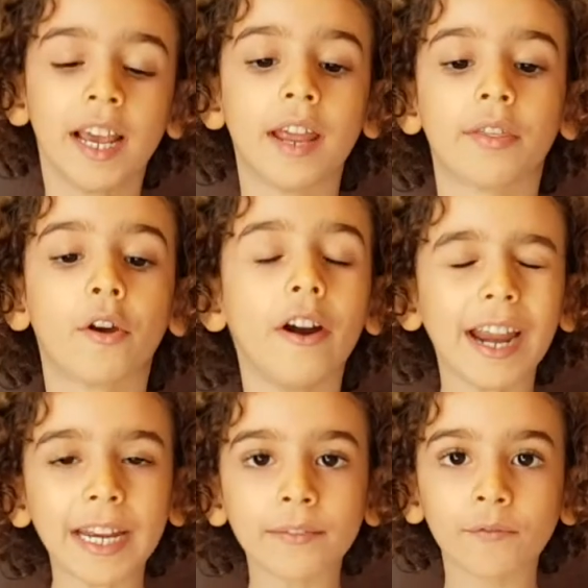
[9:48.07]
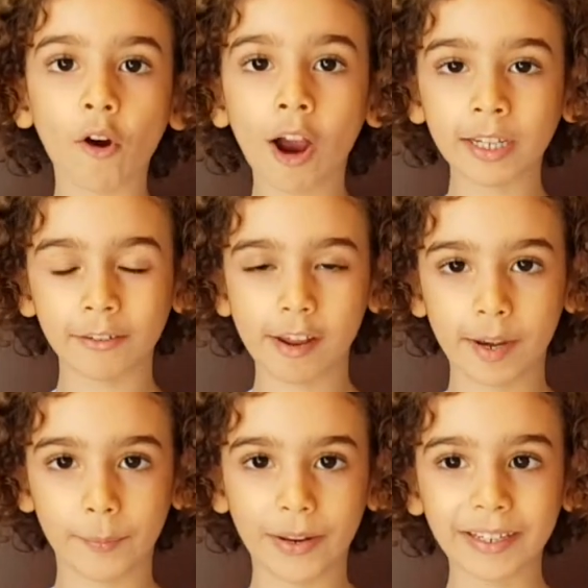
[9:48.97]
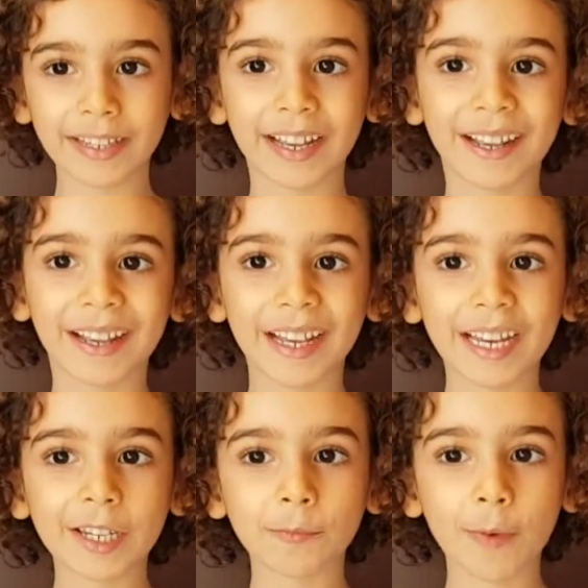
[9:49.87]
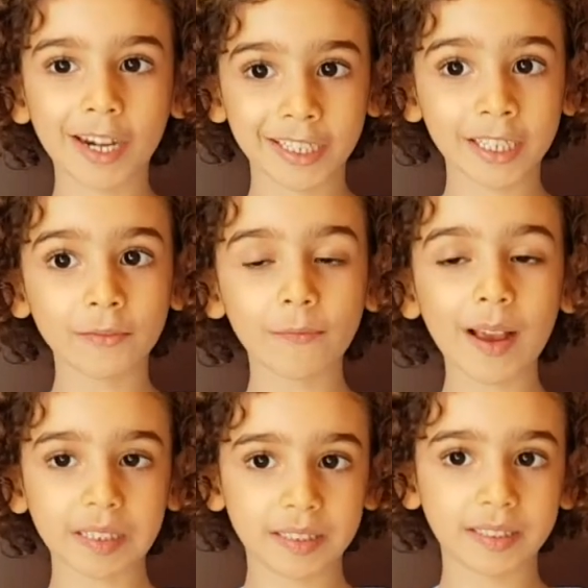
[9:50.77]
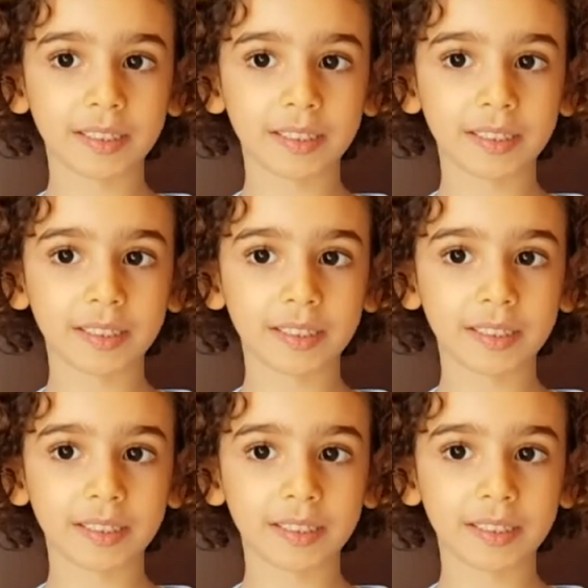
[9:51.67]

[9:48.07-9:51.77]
in their environment in many ways.